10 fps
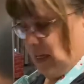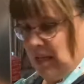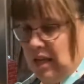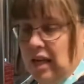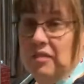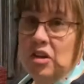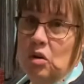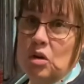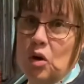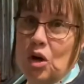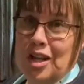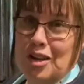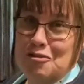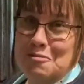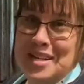I have cocoa all
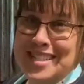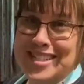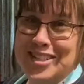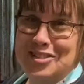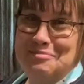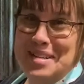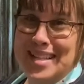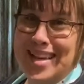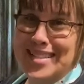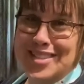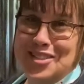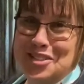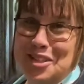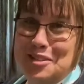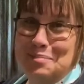over my stove, my glass
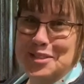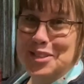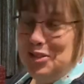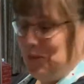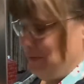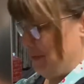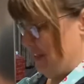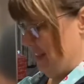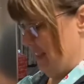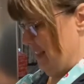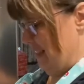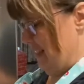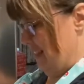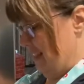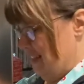cooktop stove.
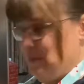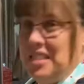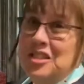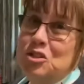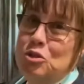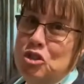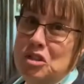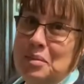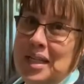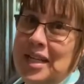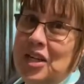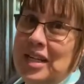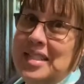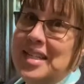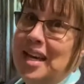My sister should be here
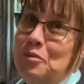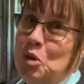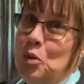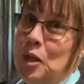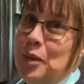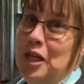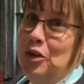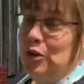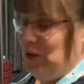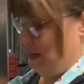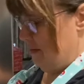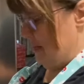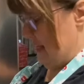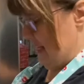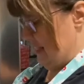anytime. You'll probably hear her
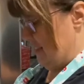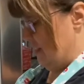coming in.